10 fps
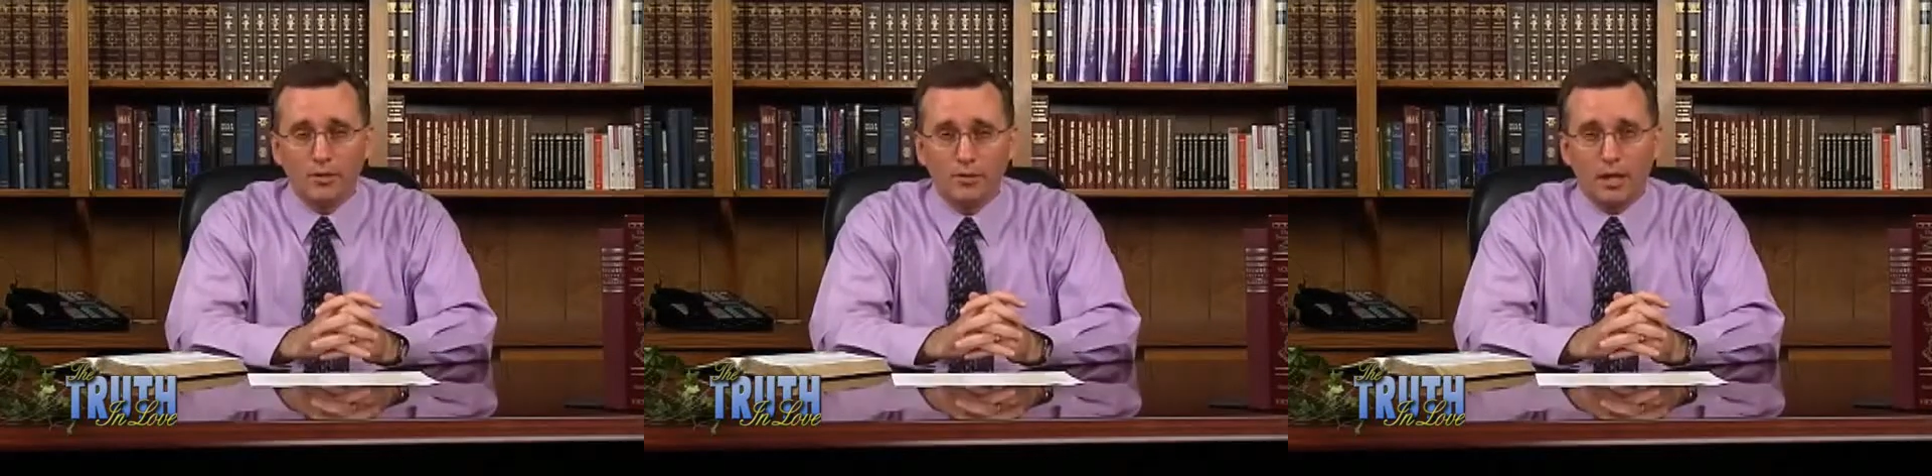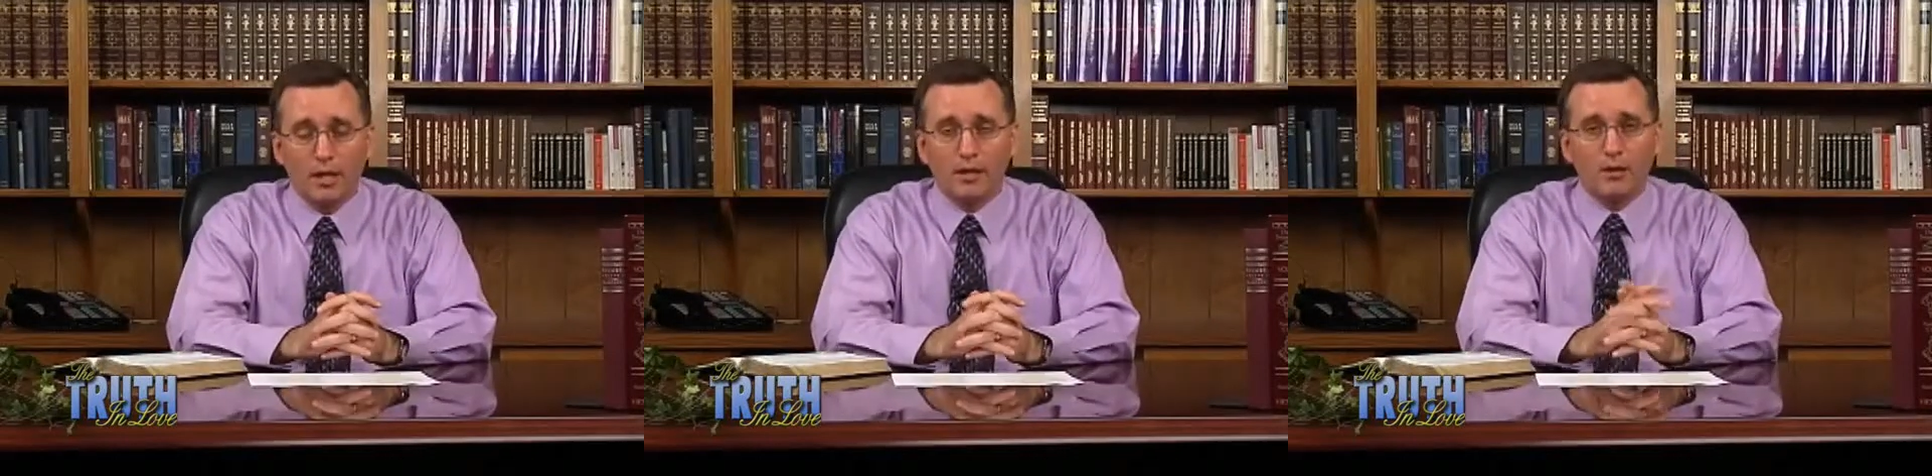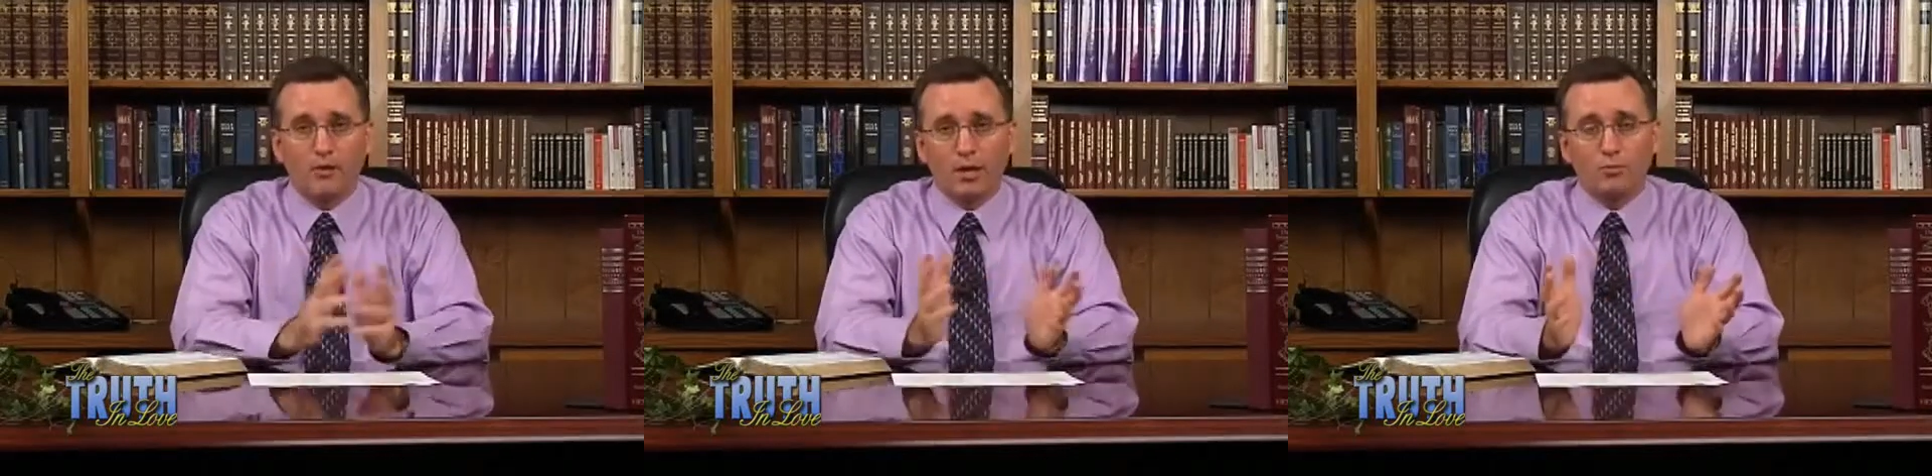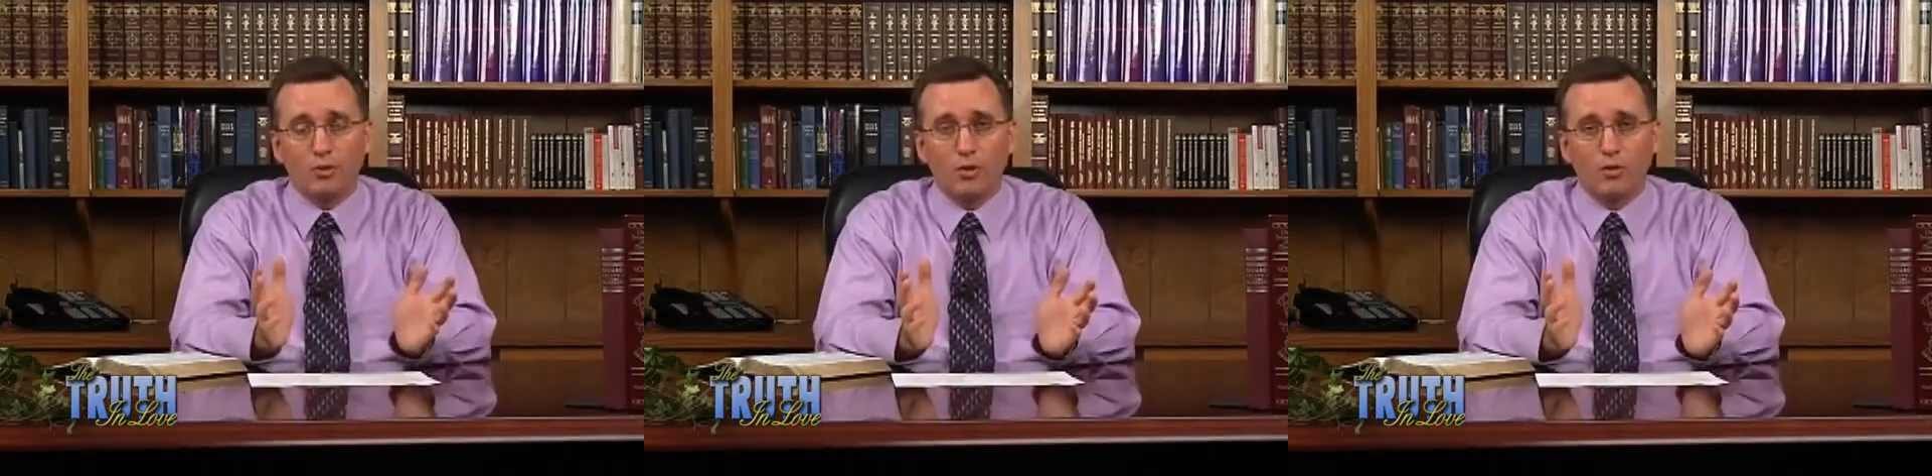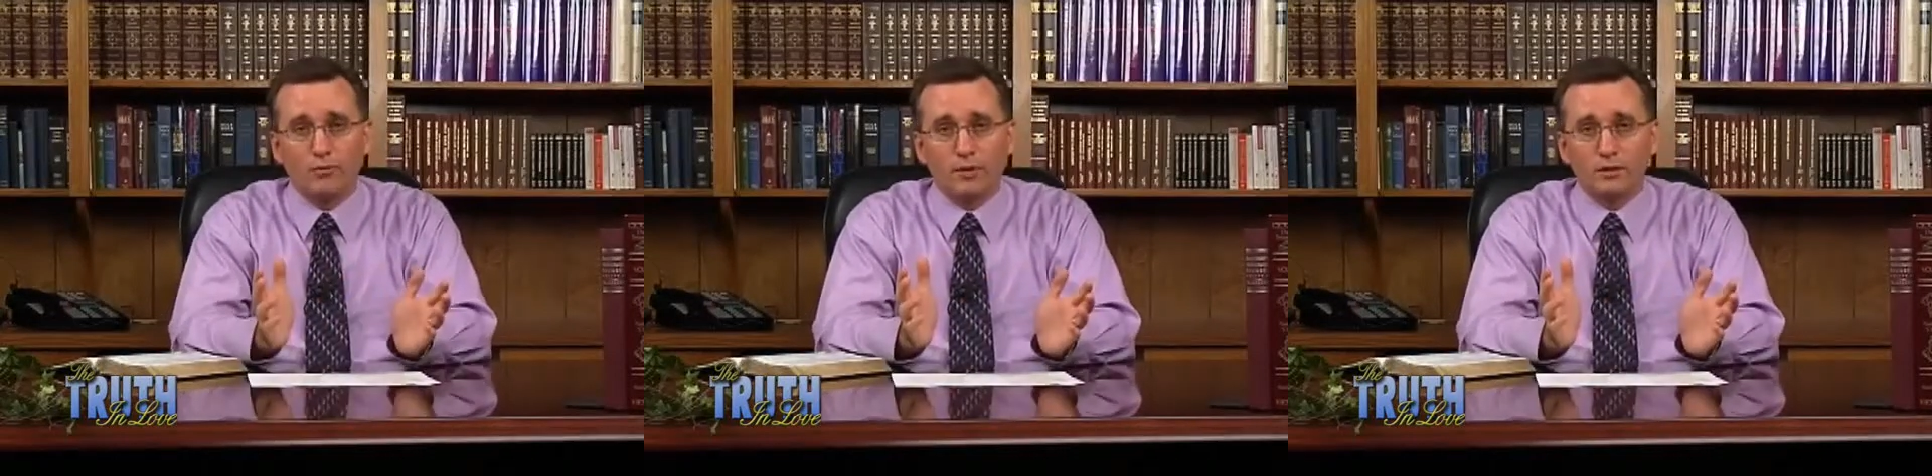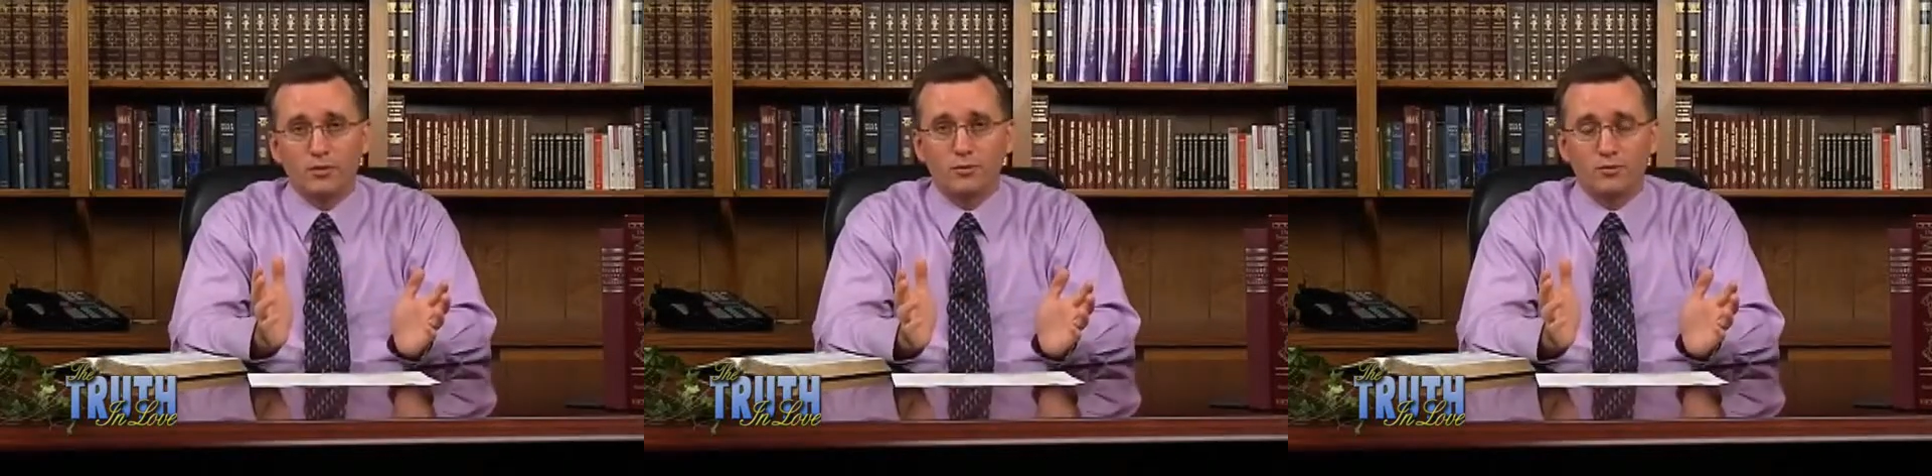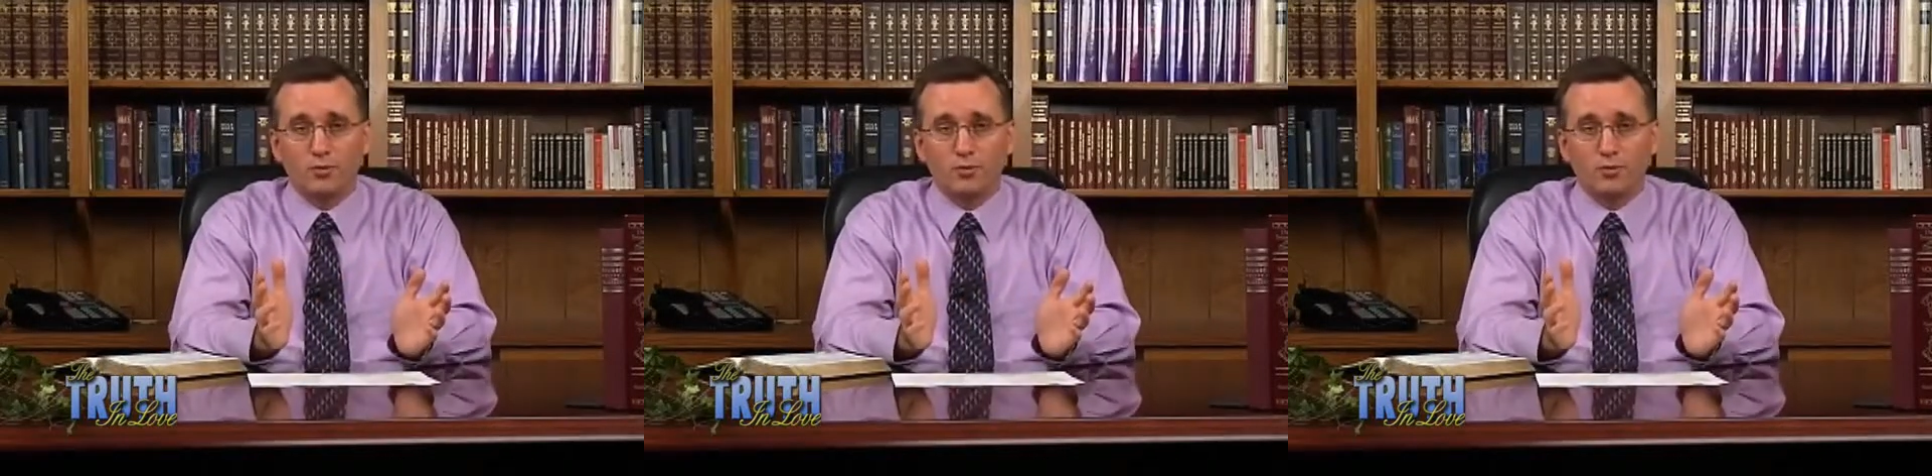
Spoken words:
Well, I don't know if that's